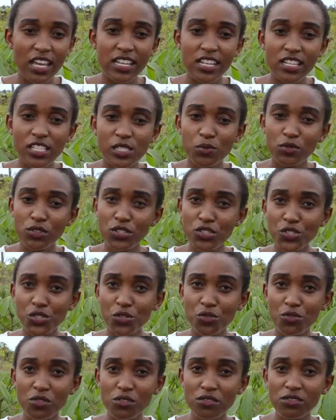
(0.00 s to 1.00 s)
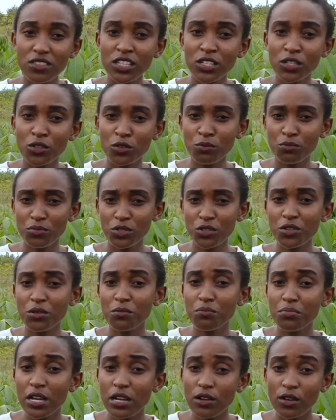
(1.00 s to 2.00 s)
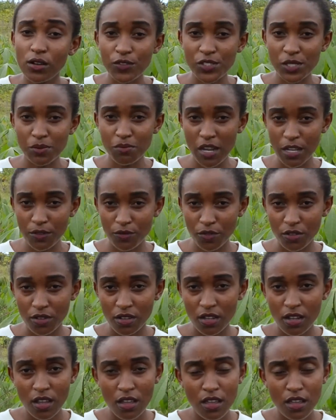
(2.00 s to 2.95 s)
and exponential growth in computing power of smartphone,